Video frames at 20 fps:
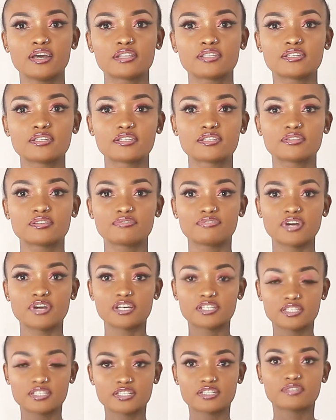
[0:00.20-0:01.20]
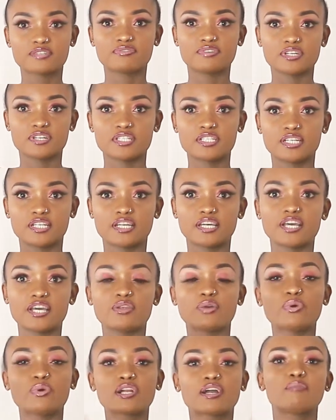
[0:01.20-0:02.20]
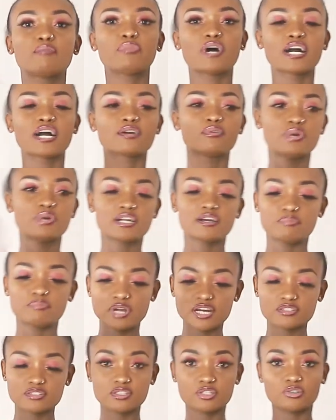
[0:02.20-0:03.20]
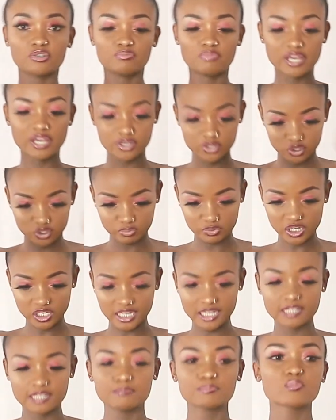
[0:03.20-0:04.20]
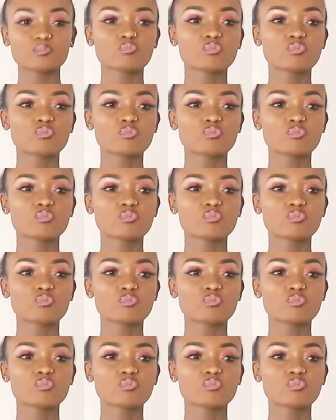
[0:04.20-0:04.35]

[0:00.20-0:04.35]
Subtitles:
This is the first take. Anyway, welcome back to my YouTube channel.